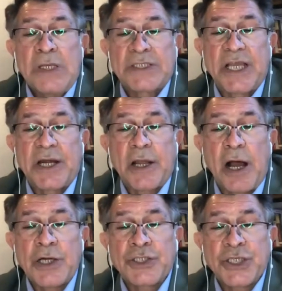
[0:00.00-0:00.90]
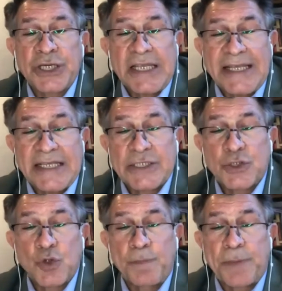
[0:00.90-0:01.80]
Their culture is
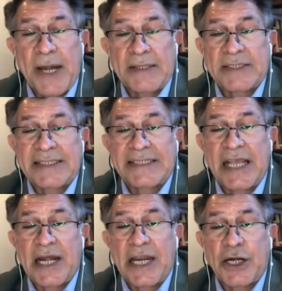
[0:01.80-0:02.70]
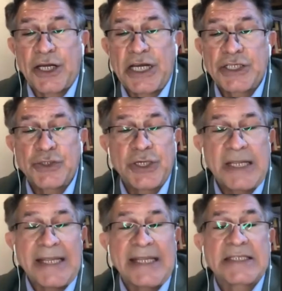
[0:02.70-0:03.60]
suppressed, their
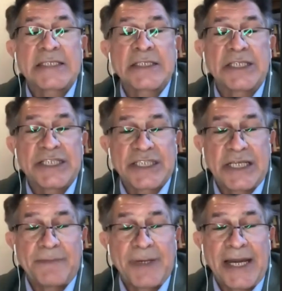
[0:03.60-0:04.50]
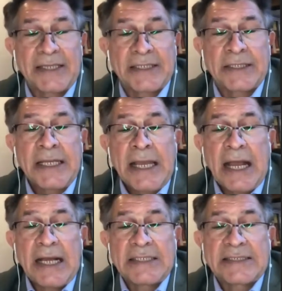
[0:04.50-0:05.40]
religion is discriminated,
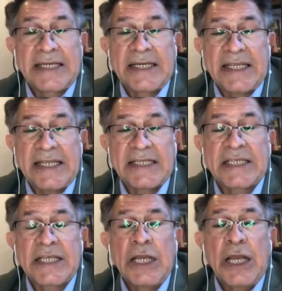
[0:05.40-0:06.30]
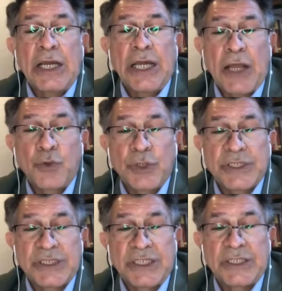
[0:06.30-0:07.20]
and there is
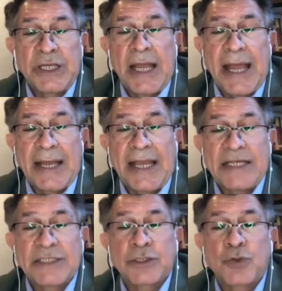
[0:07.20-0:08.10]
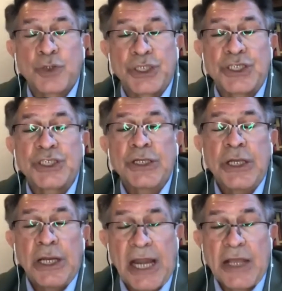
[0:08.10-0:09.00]
languicide against Kurdish
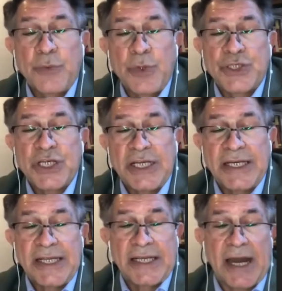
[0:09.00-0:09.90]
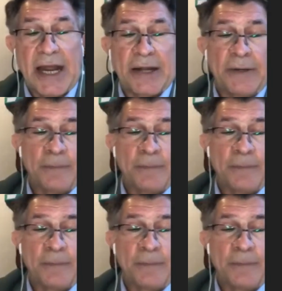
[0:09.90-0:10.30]
language in Iran.